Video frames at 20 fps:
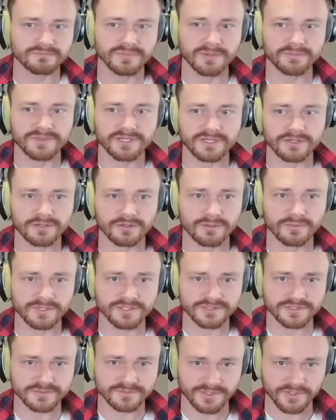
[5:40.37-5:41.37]
pump the Claw a
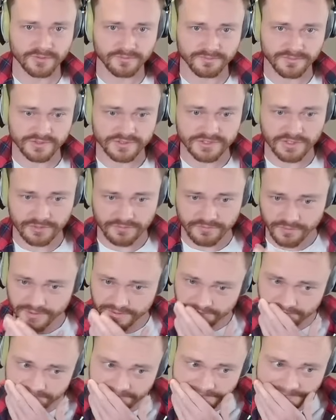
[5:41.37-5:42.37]
bunch. But nope, they're just going for
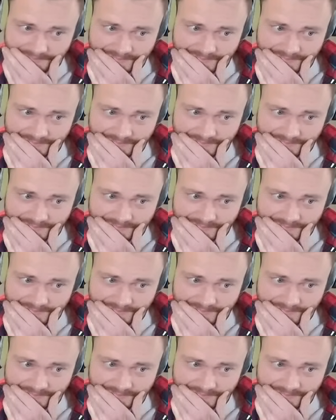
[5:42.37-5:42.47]
it.